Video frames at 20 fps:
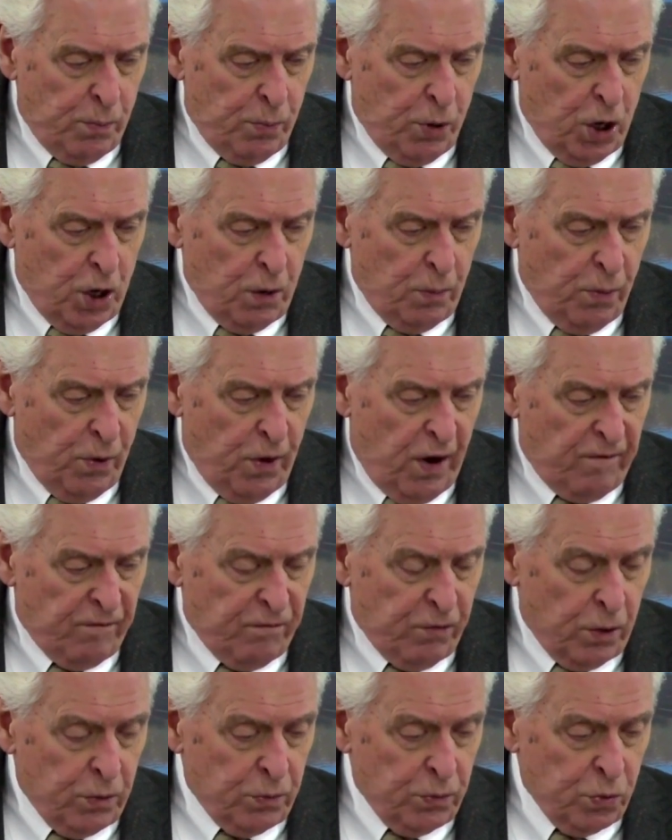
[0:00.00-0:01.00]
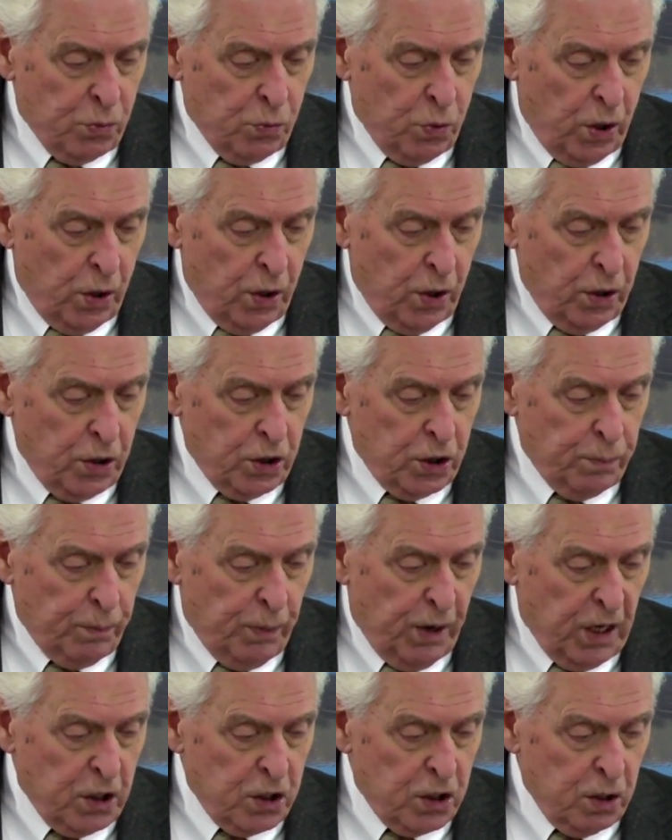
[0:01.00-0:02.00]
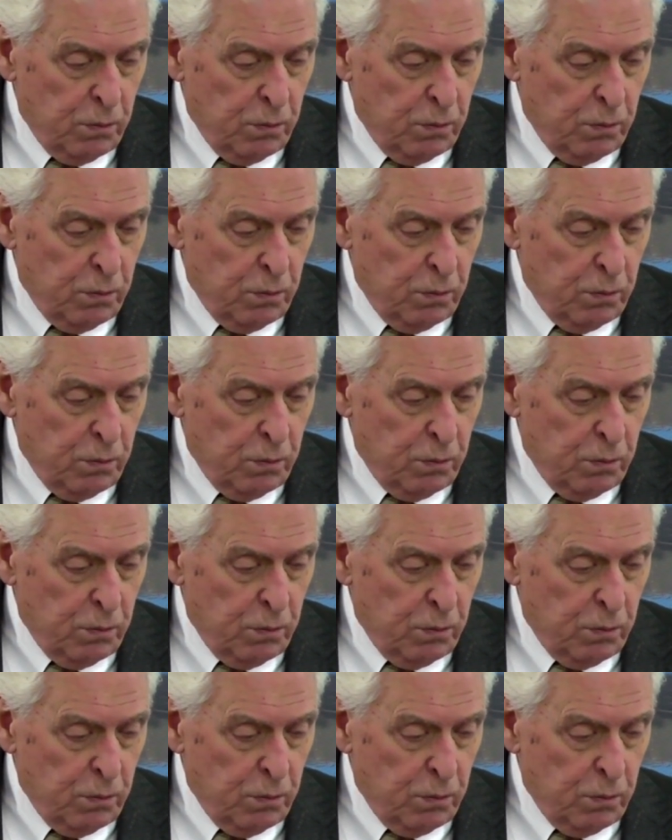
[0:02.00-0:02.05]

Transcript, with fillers: book of Proverbs. We're going to spend